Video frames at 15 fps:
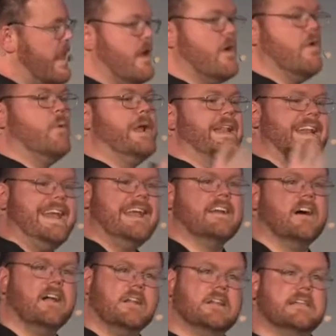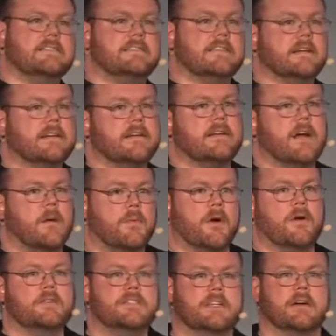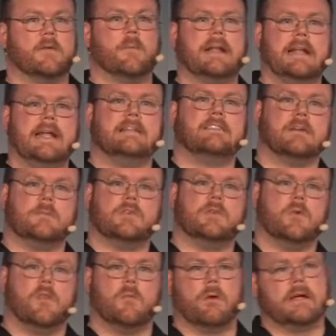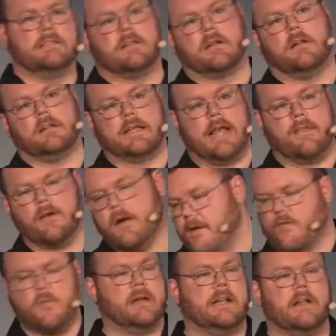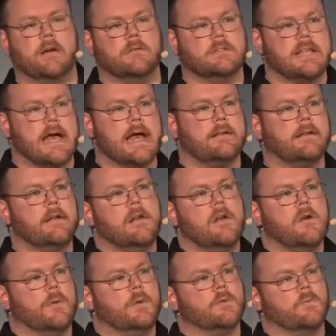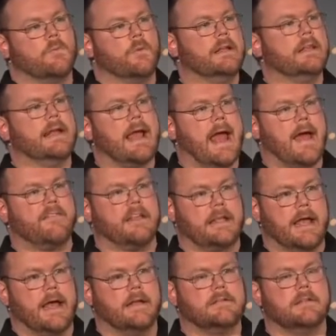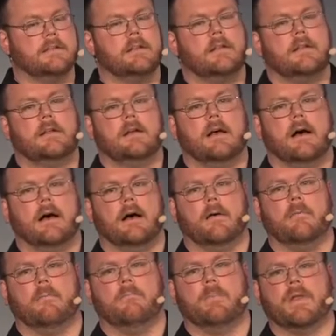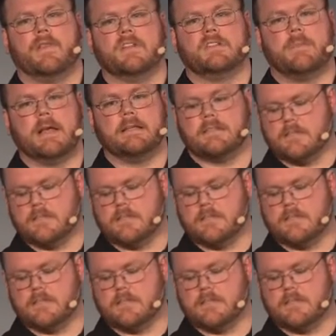we need a holistic approach here. We need some tool that brings it all together. Everybody knows that. We don't really have it yet. But the space is